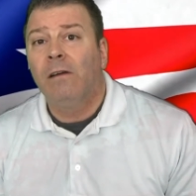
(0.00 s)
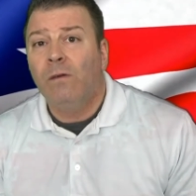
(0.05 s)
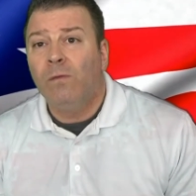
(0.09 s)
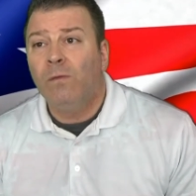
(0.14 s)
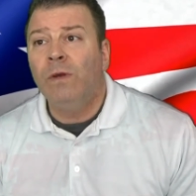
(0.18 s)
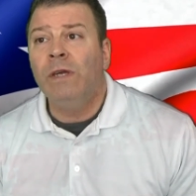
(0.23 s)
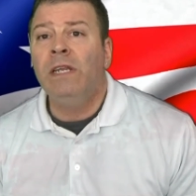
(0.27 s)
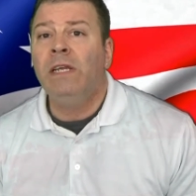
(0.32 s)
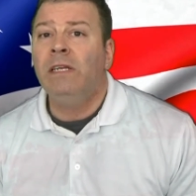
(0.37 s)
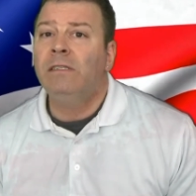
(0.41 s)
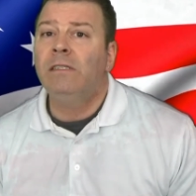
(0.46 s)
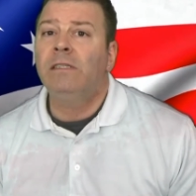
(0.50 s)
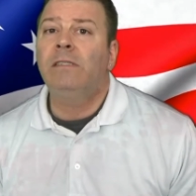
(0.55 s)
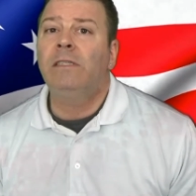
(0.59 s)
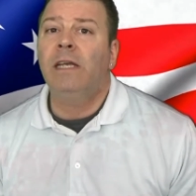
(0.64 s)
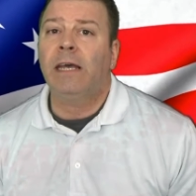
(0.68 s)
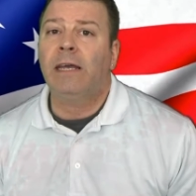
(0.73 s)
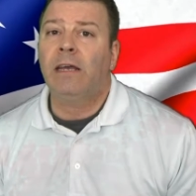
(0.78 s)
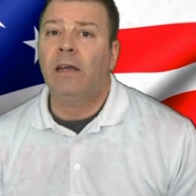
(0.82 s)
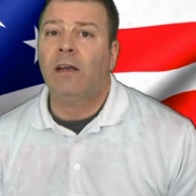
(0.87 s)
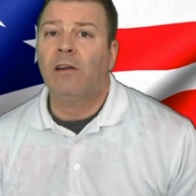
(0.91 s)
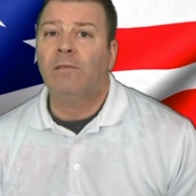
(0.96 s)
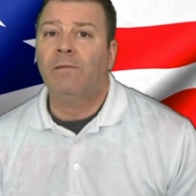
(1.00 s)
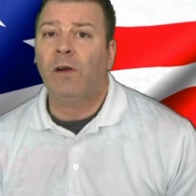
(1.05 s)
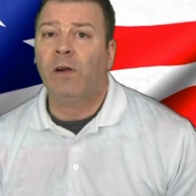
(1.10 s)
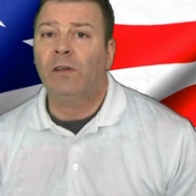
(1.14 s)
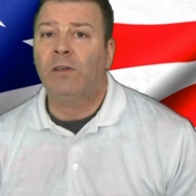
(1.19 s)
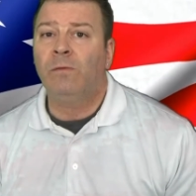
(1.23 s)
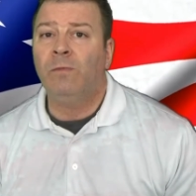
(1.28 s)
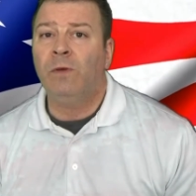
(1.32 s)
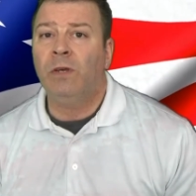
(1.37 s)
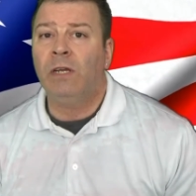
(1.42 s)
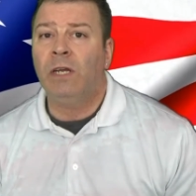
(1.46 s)
We need to take care of our
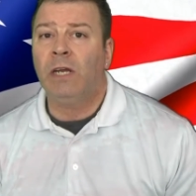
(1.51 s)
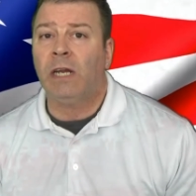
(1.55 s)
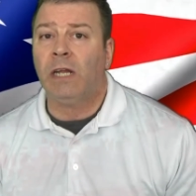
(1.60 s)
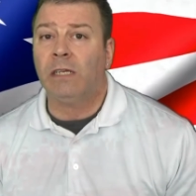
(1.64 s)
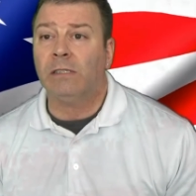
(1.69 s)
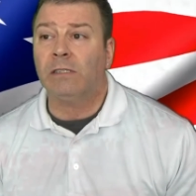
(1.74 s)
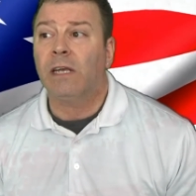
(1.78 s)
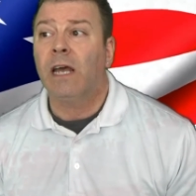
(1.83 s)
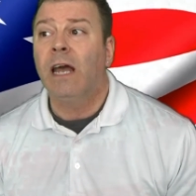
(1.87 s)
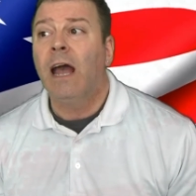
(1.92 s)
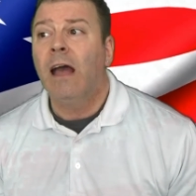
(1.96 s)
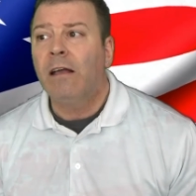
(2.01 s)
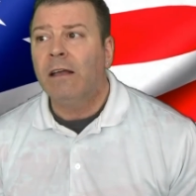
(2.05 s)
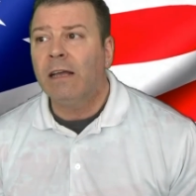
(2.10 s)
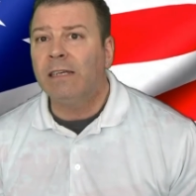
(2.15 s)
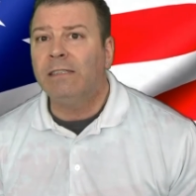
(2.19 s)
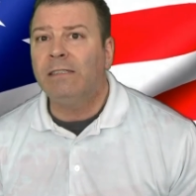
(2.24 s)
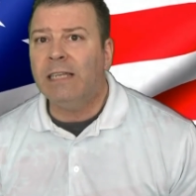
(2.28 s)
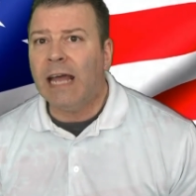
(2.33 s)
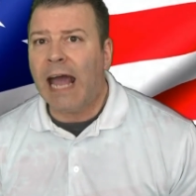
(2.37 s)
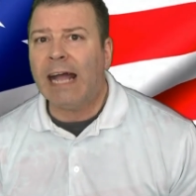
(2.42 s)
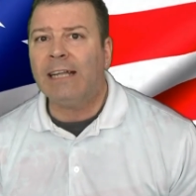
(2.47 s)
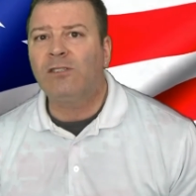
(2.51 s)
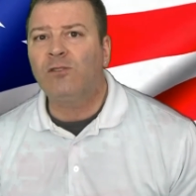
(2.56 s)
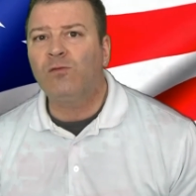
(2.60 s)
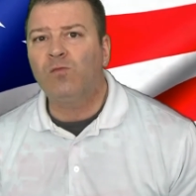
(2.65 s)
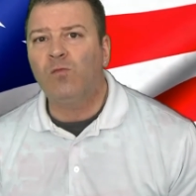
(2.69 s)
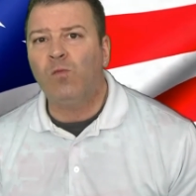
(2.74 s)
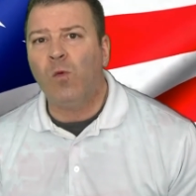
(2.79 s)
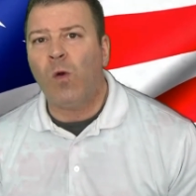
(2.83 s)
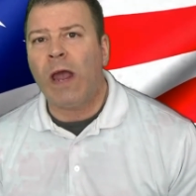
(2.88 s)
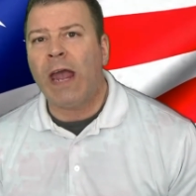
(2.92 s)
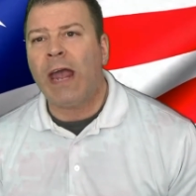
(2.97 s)
communities, because that's
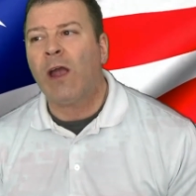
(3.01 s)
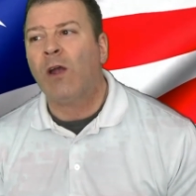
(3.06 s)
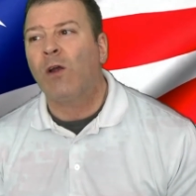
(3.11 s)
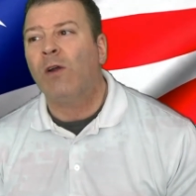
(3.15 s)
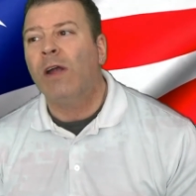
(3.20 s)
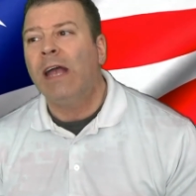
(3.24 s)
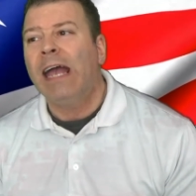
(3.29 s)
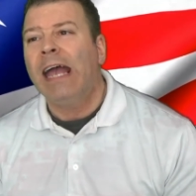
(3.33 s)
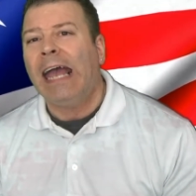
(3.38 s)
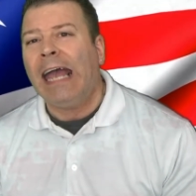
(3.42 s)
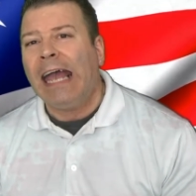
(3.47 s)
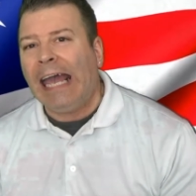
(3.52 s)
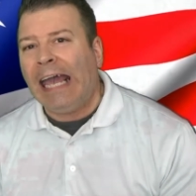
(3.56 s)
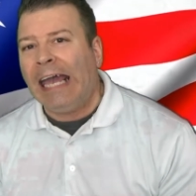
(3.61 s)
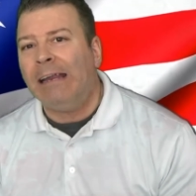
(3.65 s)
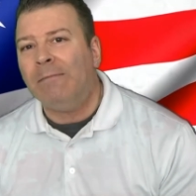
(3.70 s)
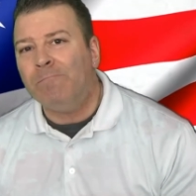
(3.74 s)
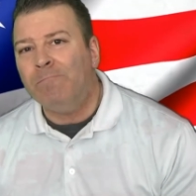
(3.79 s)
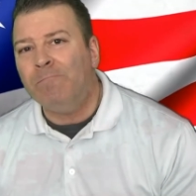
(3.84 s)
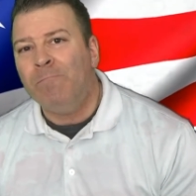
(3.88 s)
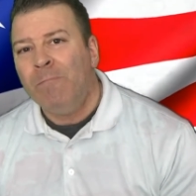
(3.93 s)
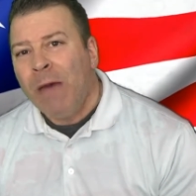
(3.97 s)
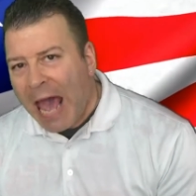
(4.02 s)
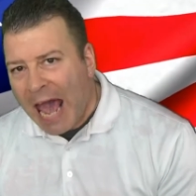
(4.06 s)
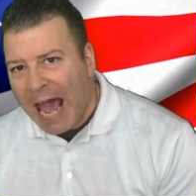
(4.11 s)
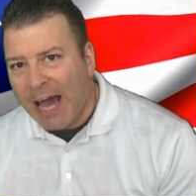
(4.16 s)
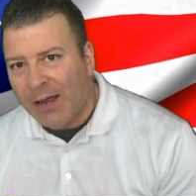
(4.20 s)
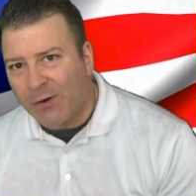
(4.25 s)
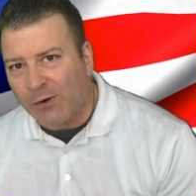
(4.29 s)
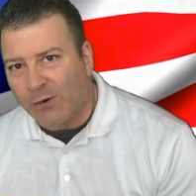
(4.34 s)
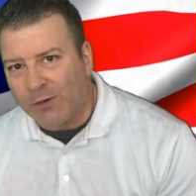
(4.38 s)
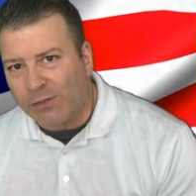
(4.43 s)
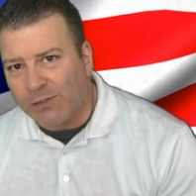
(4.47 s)
where it
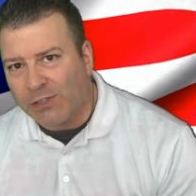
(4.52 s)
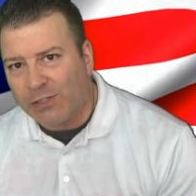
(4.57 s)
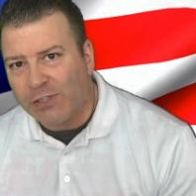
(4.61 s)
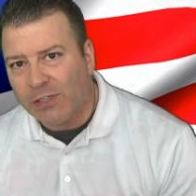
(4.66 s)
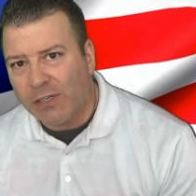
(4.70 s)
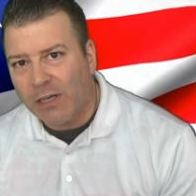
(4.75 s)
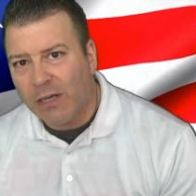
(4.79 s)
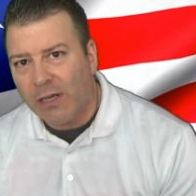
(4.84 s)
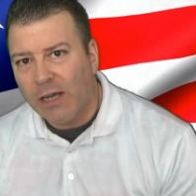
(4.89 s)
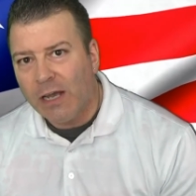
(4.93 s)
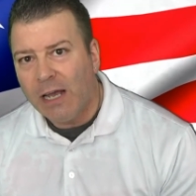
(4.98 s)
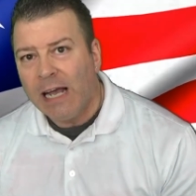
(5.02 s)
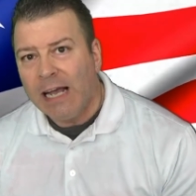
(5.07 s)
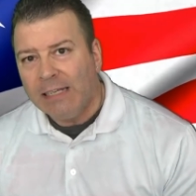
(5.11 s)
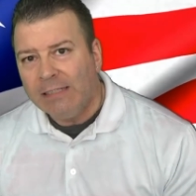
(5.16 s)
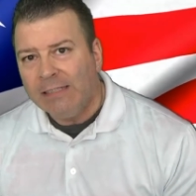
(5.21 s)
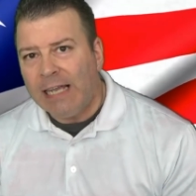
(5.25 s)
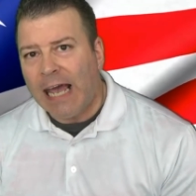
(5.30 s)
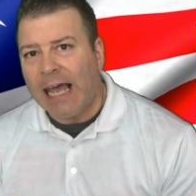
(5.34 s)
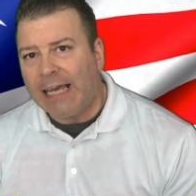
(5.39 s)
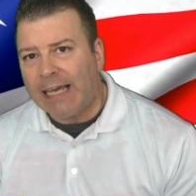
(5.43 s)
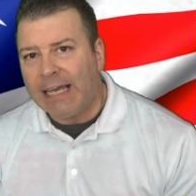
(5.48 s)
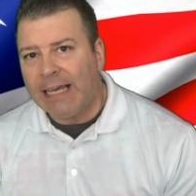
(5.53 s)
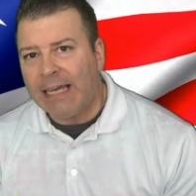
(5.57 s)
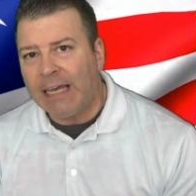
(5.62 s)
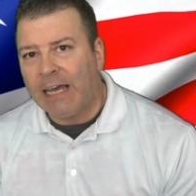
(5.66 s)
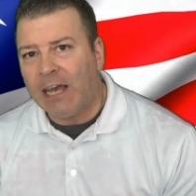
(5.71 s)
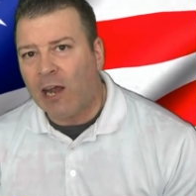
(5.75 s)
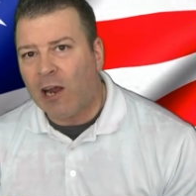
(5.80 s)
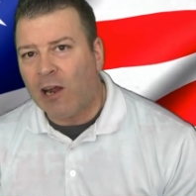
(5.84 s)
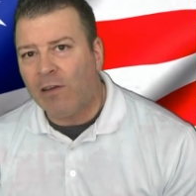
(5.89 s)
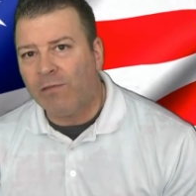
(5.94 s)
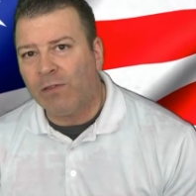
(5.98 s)
matters. Taking
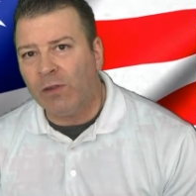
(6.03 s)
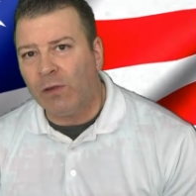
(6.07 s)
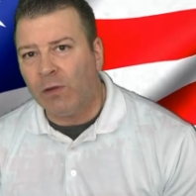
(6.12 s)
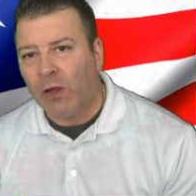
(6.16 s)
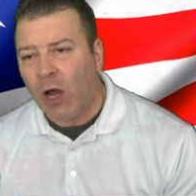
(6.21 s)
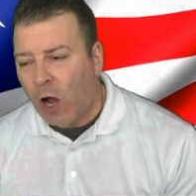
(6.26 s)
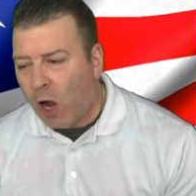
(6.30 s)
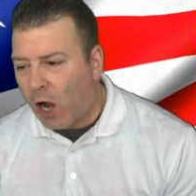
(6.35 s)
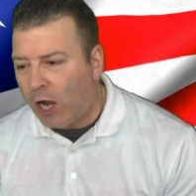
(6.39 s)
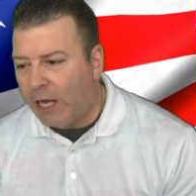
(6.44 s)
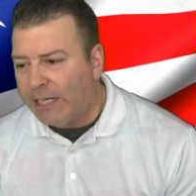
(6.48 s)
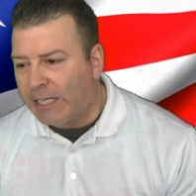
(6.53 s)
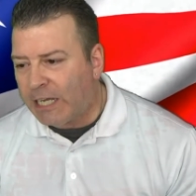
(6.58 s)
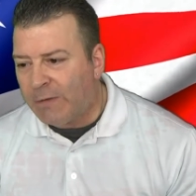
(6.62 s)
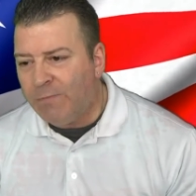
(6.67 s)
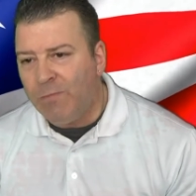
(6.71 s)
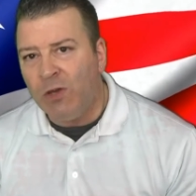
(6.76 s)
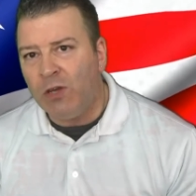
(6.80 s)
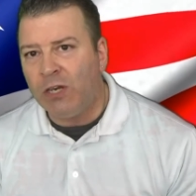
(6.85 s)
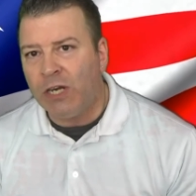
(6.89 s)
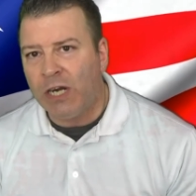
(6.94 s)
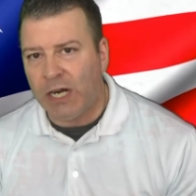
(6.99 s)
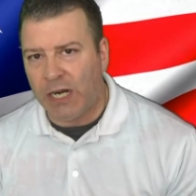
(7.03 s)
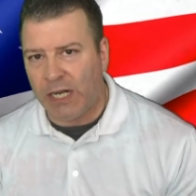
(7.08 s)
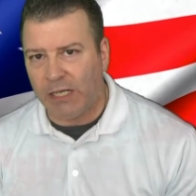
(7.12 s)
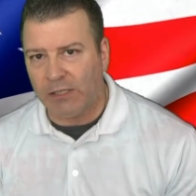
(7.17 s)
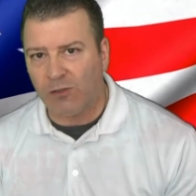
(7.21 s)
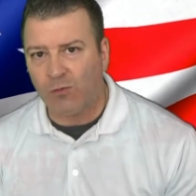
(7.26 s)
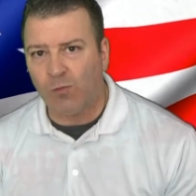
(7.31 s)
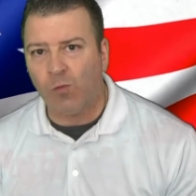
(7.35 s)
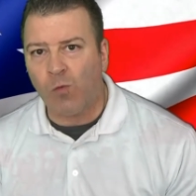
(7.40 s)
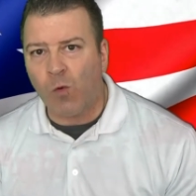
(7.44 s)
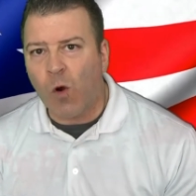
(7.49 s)
care of the
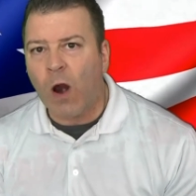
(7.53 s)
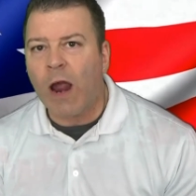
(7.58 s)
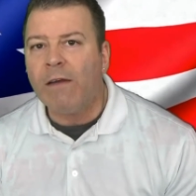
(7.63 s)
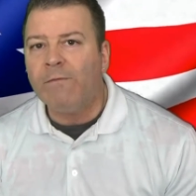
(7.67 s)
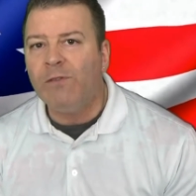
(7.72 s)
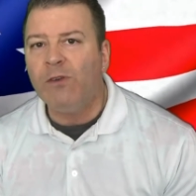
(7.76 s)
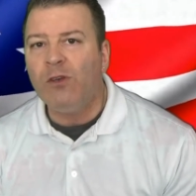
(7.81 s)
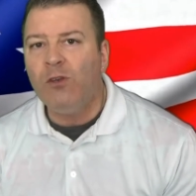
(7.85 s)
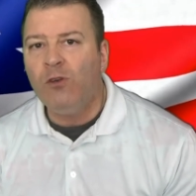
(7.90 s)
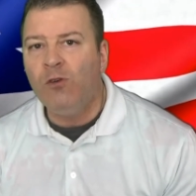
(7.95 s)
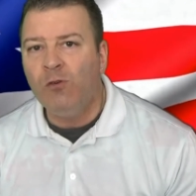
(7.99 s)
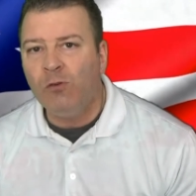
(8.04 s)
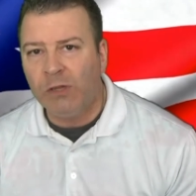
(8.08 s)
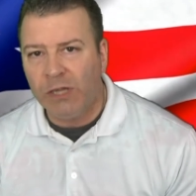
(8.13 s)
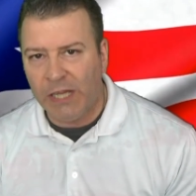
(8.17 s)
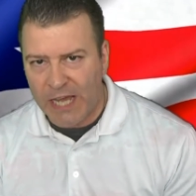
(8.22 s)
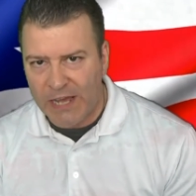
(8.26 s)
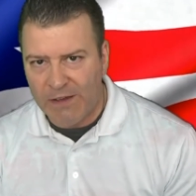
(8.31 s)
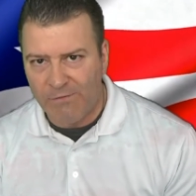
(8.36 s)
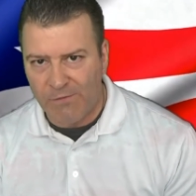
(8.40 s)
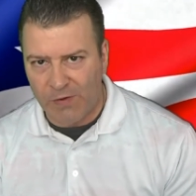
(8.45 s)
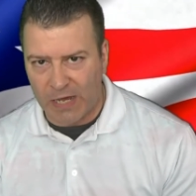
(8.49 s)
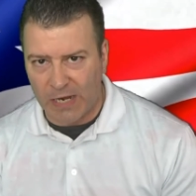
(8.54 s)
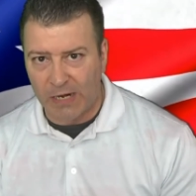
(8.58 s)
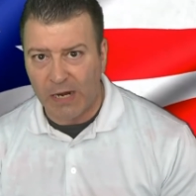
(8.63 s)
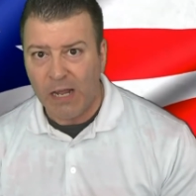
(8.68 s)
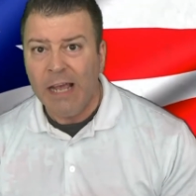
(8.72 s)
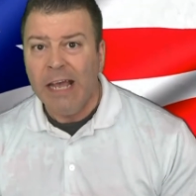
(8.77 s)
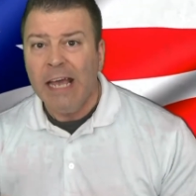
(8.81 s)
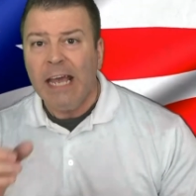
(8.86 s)
communities, wherever you live in.